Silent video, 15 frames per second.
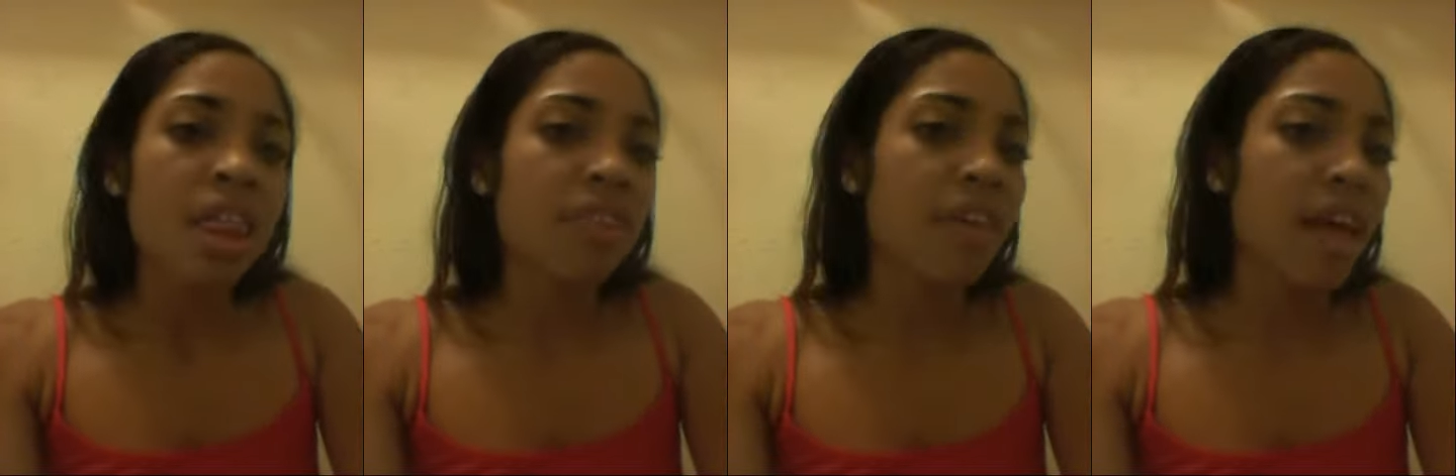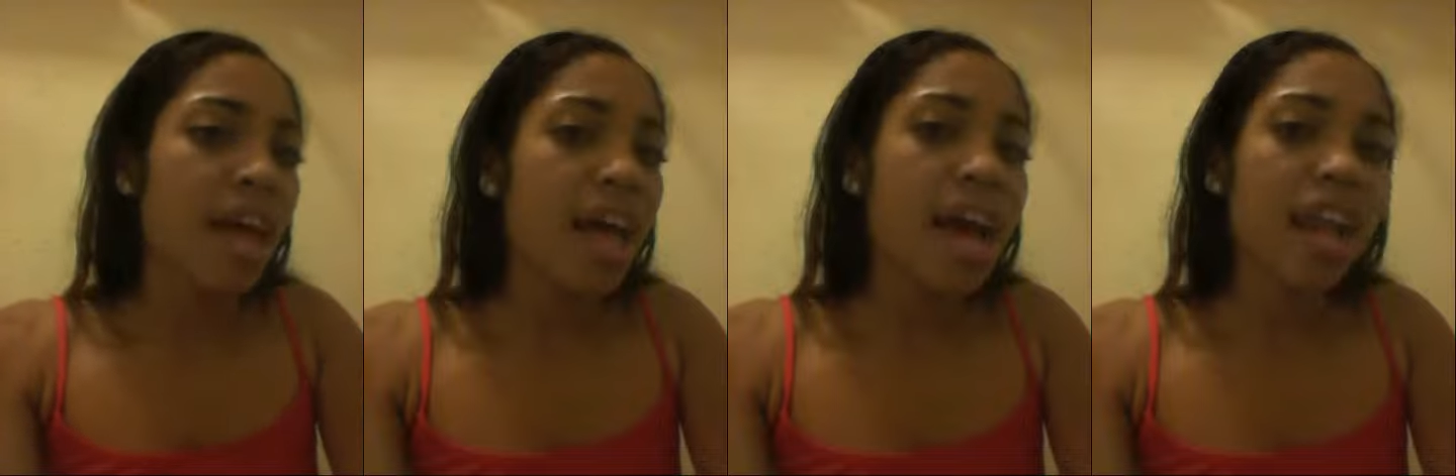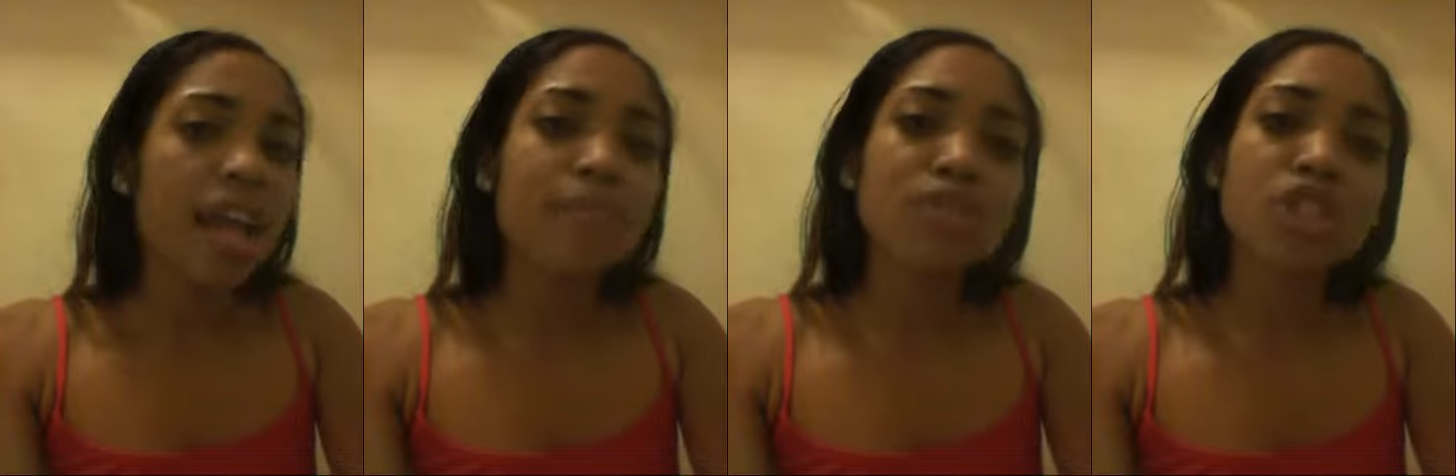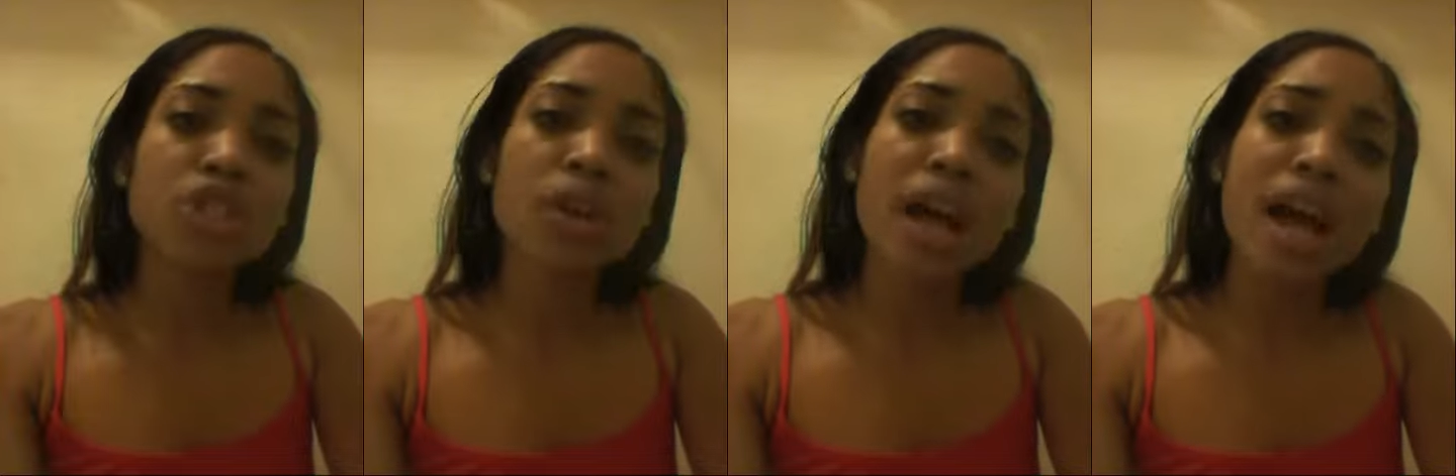that I'm
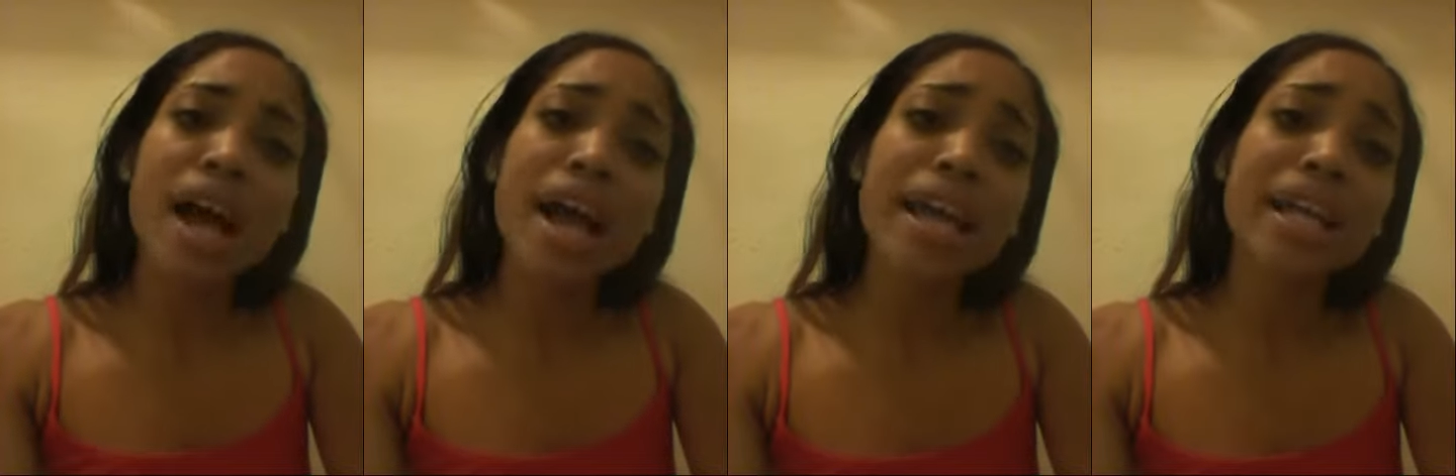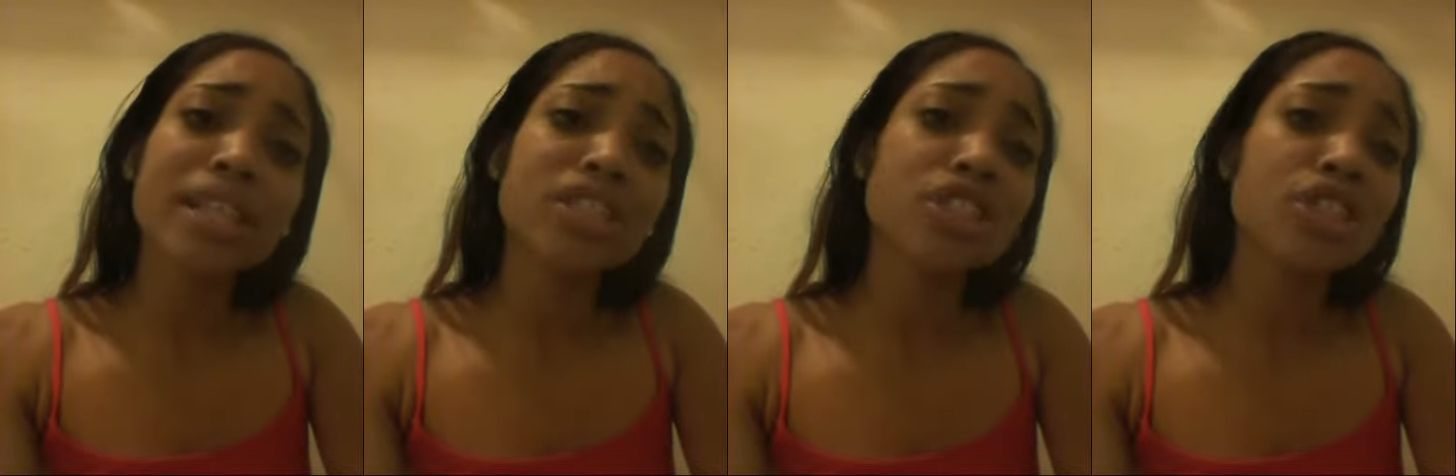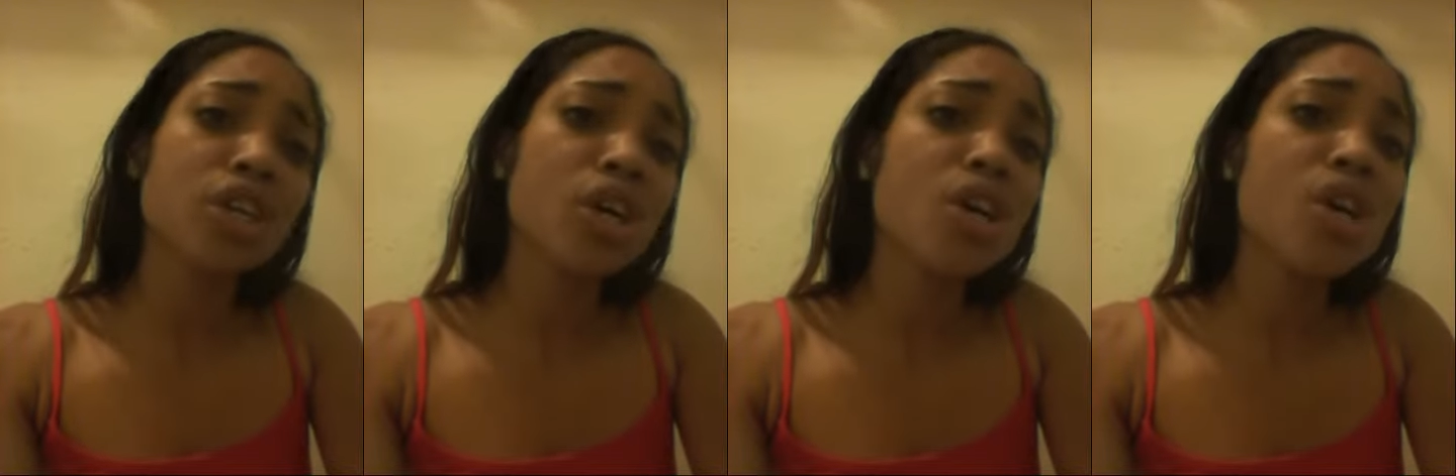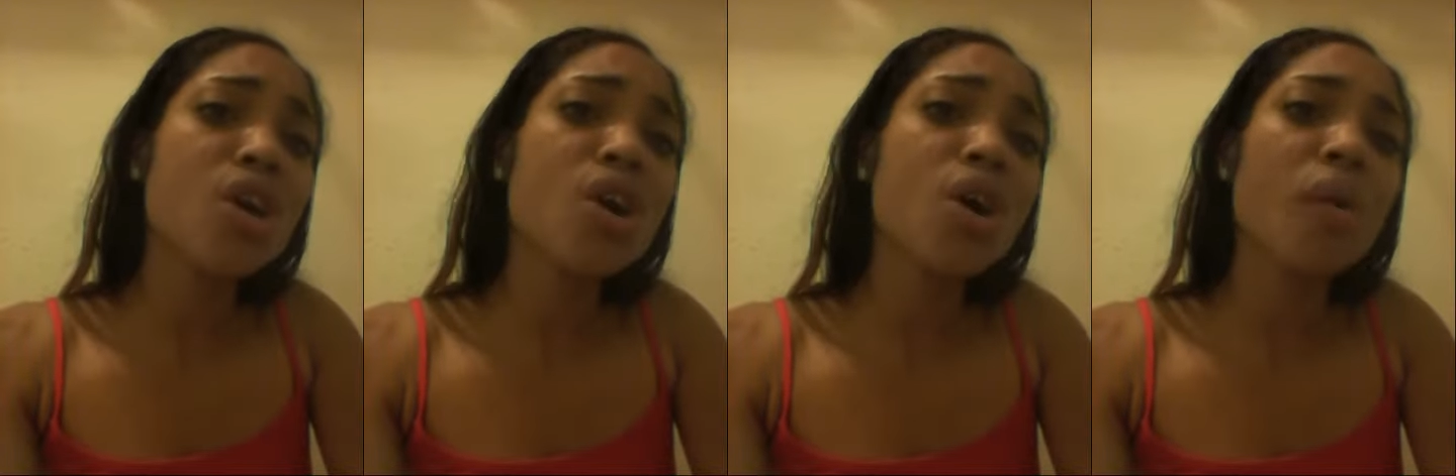trying
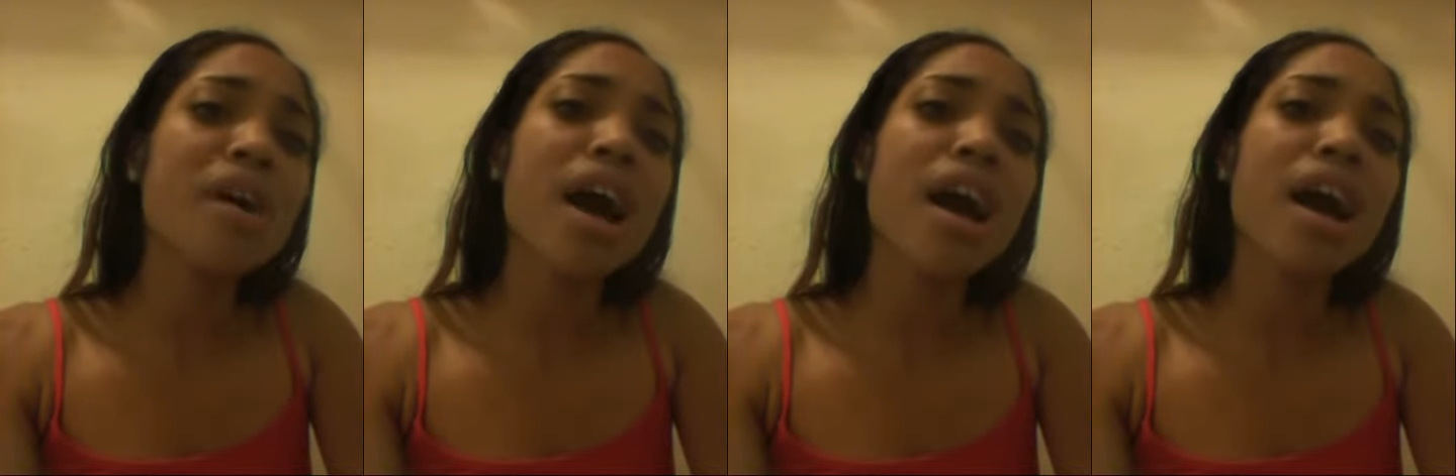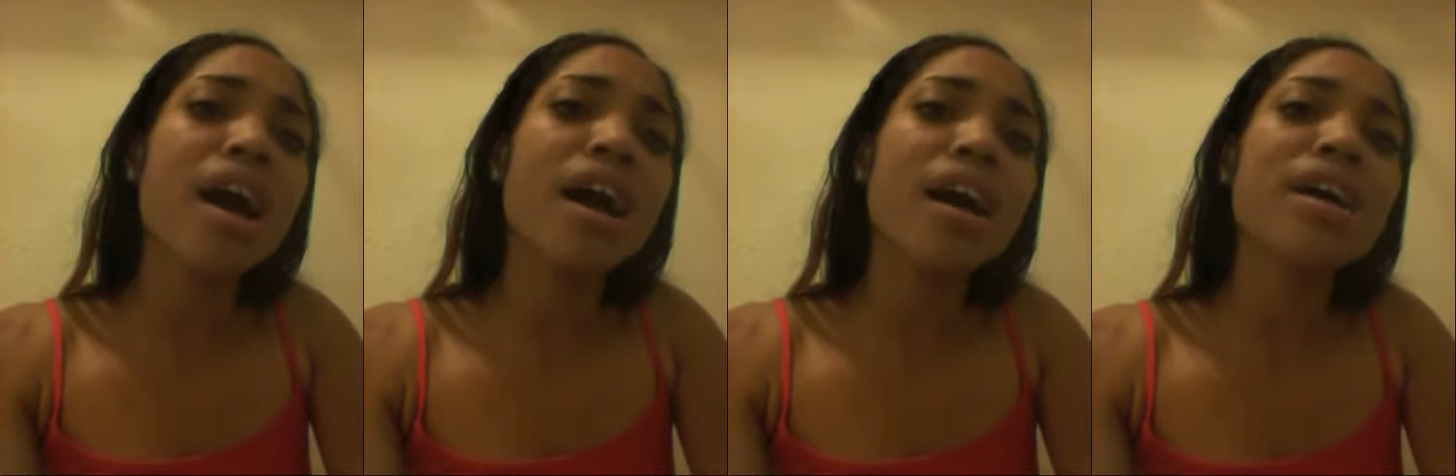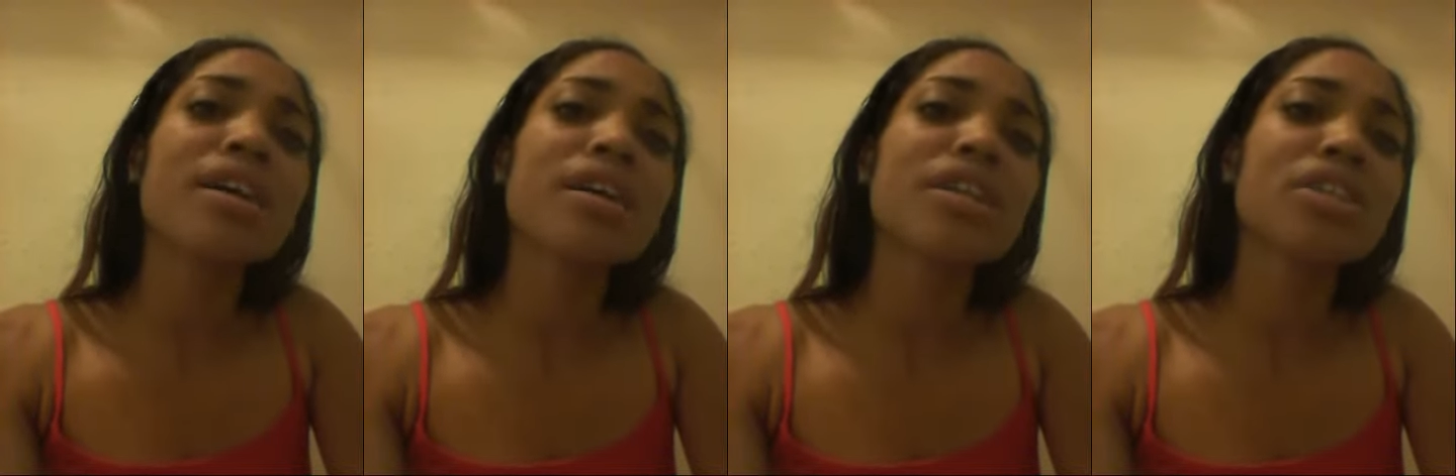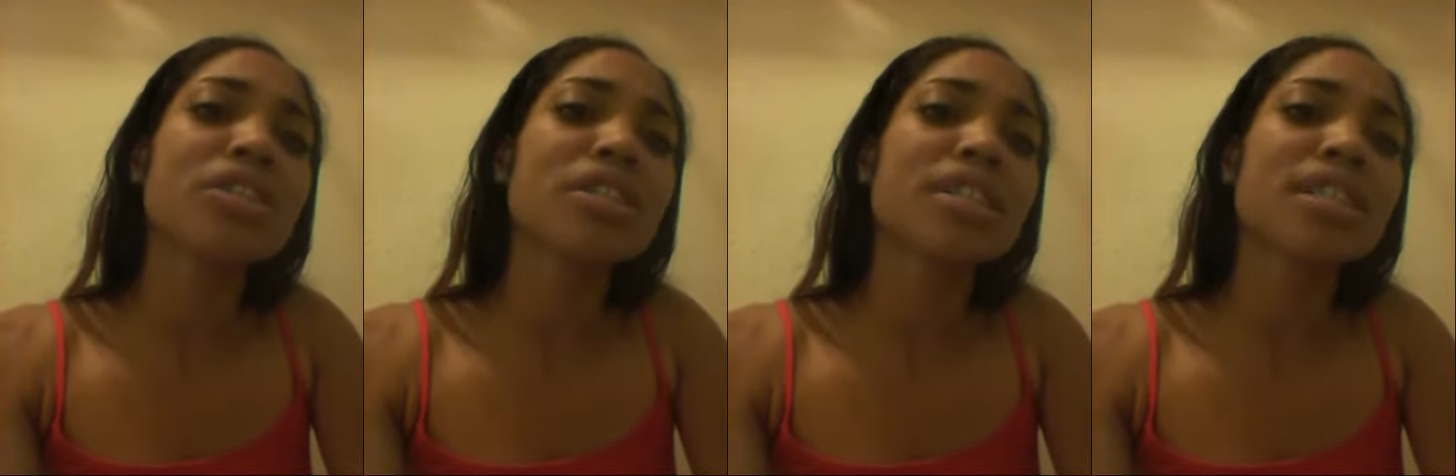to
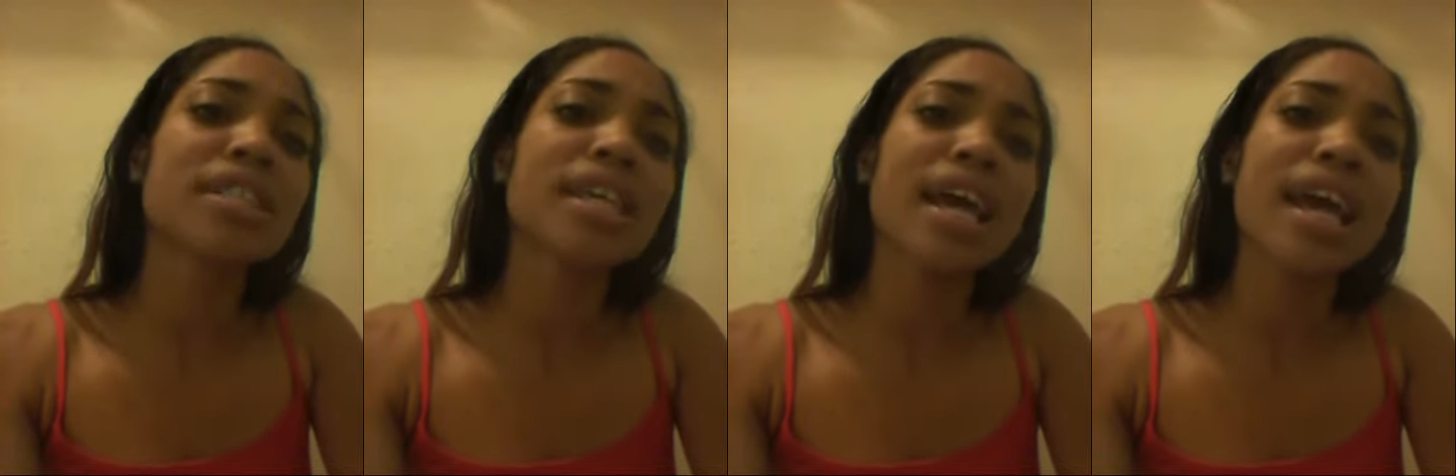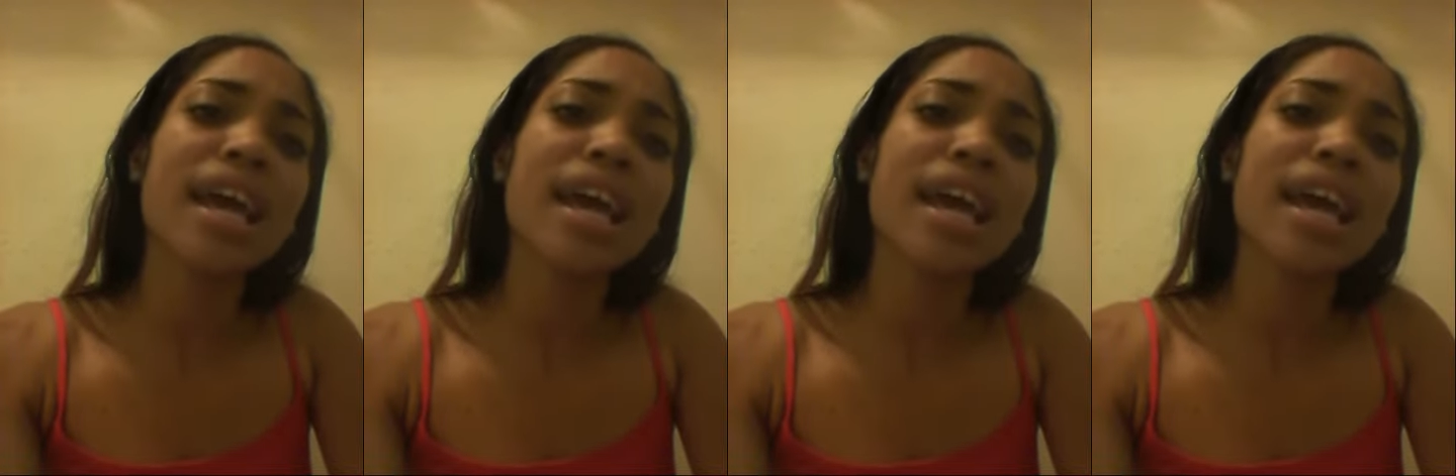understand.